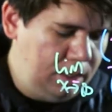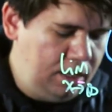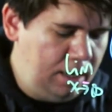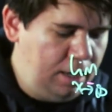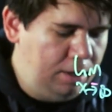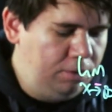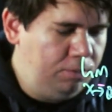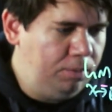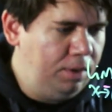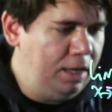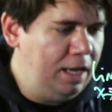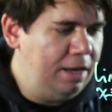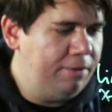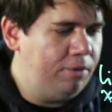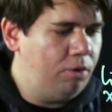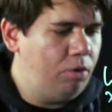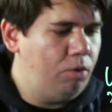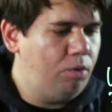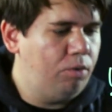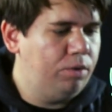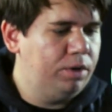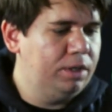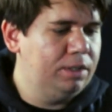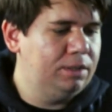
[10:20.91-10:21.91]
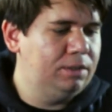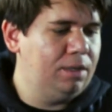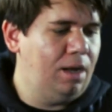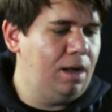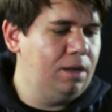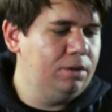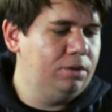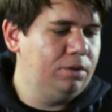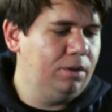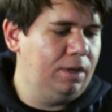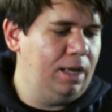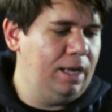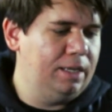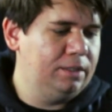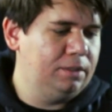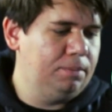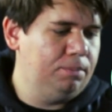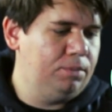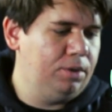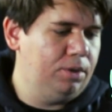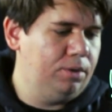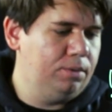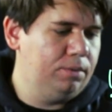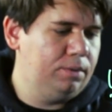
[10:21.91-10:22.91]
and we have a horizontal
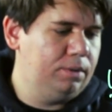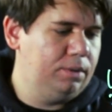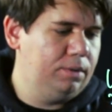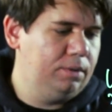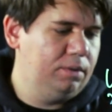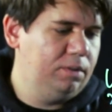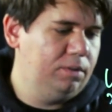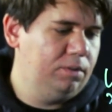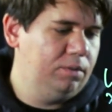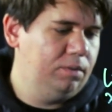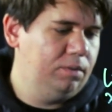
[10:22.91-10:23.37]
asymptote